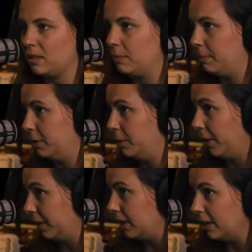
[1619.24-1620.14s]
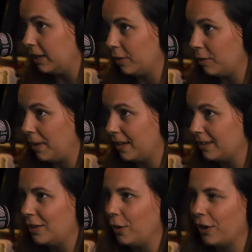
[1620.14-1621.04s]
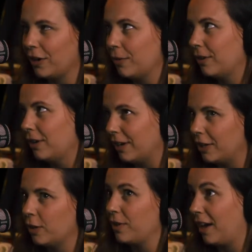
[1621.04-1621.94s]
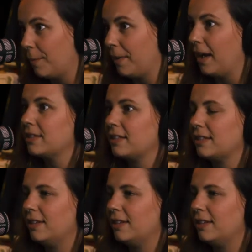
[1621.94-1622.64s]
and people who aren't in here with masks, are in here without masks.